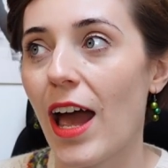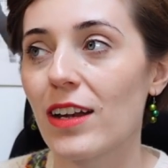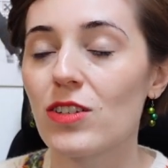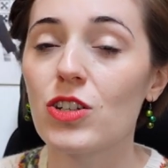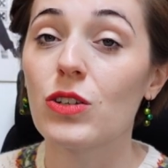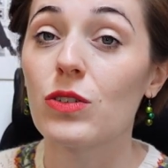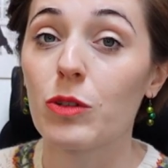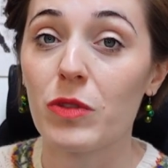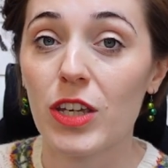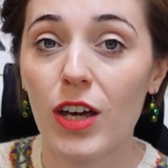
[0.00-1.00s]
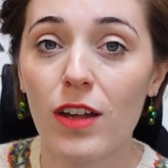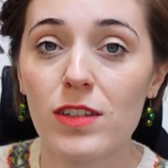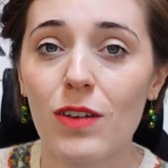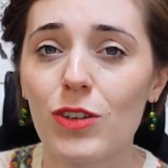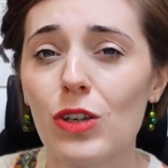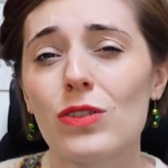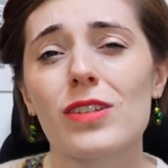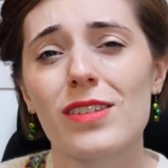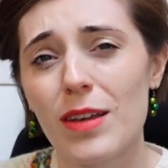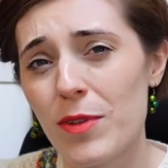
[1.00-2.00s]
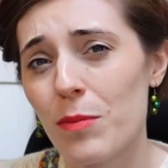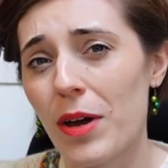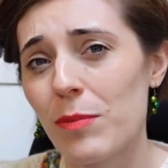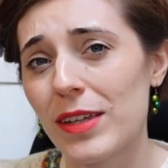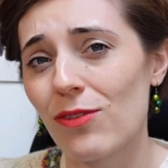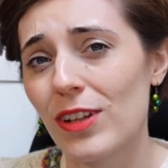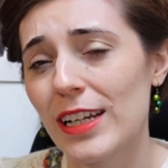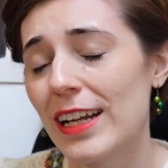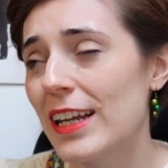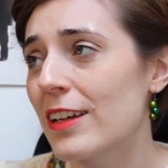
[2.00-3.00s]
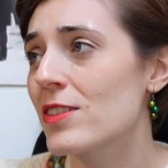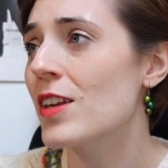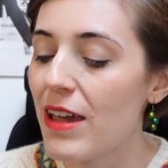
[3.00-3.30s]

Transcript: and to some of the yarns I've used. Some of them might be affiliate links.